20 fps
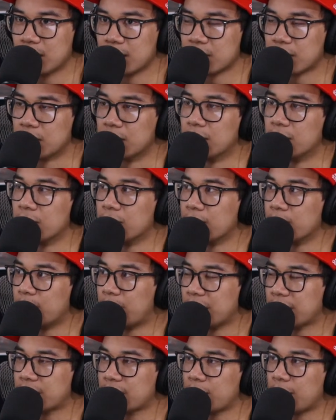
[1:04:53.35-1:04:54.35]
So
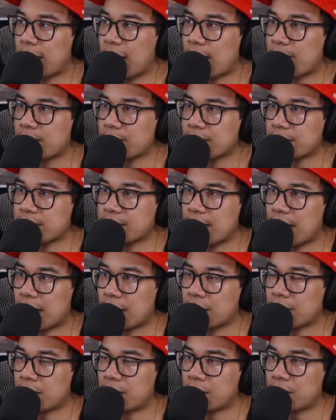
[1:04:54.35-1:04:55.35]
basically what happens is
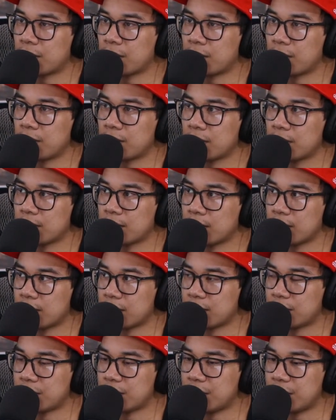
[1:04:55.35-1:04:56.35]
that
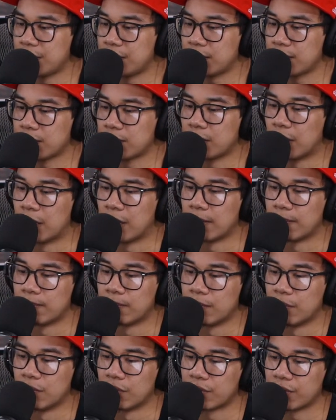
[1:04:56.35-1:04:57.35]

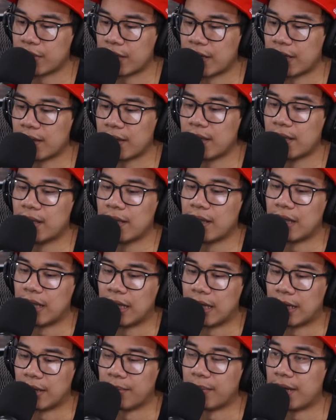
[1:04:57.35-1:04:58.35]
Nodoka
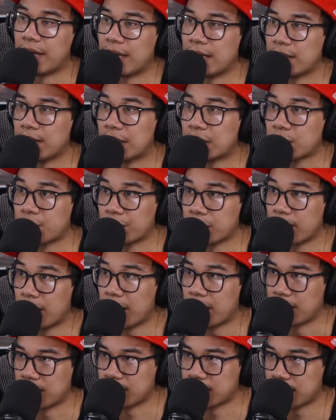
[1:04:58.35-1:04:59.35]
and Mai, they switch
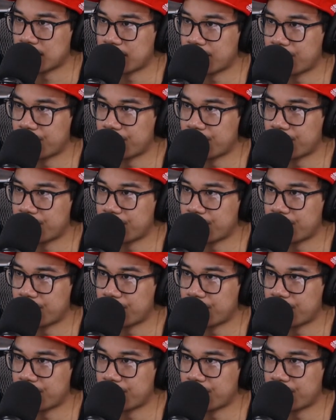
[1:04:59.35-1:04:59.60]
bodies.